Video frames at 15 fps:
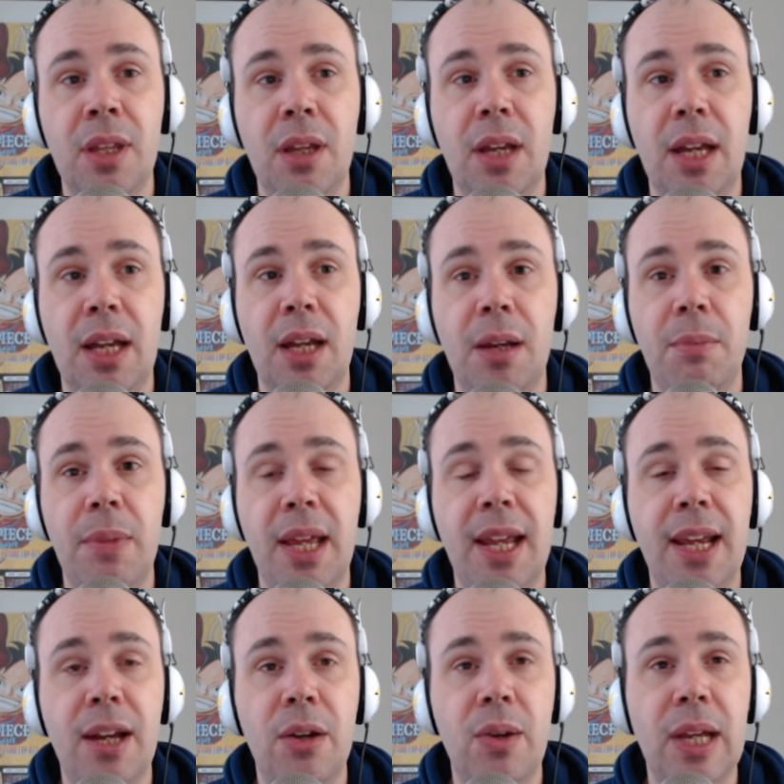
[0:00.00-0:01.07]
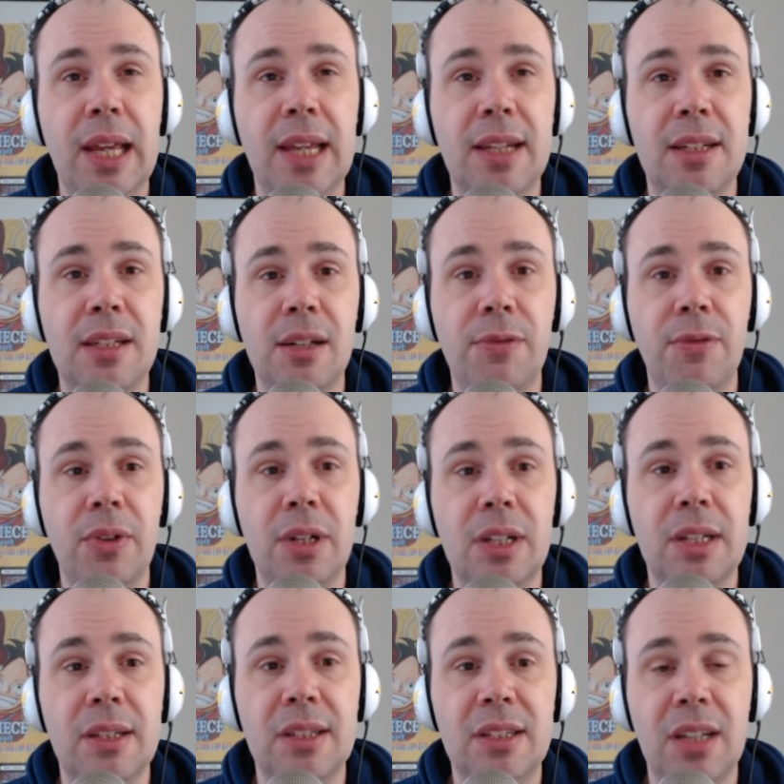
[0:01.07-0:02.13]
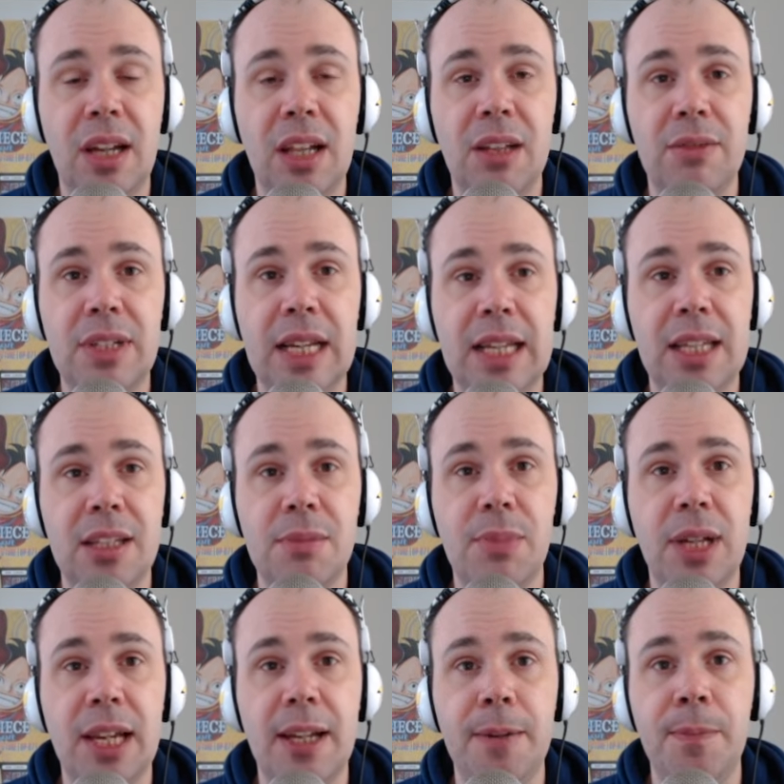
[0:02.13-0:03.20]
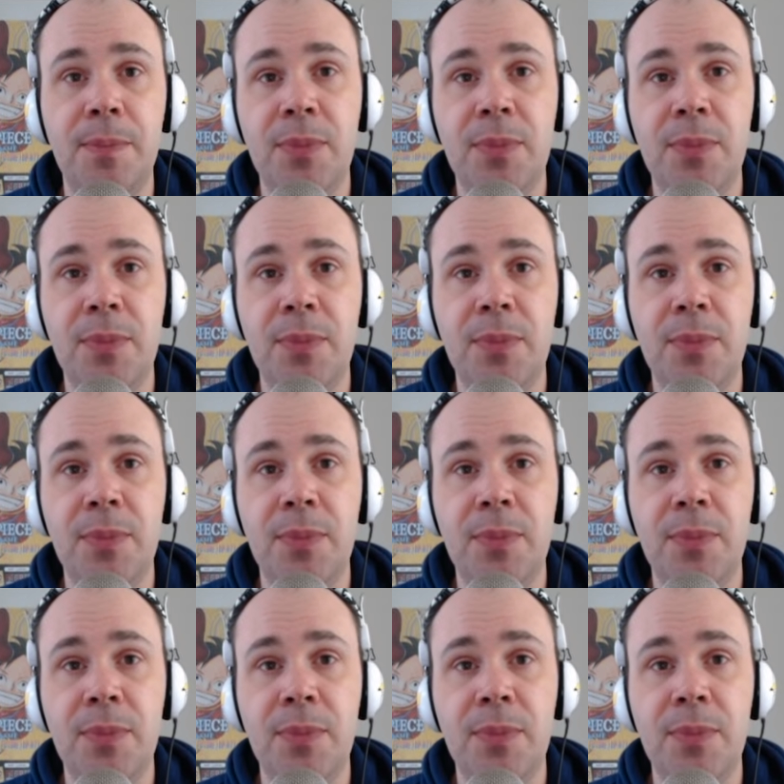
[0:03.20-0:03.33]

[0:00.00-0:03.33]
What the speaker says: how a different style of deck is played.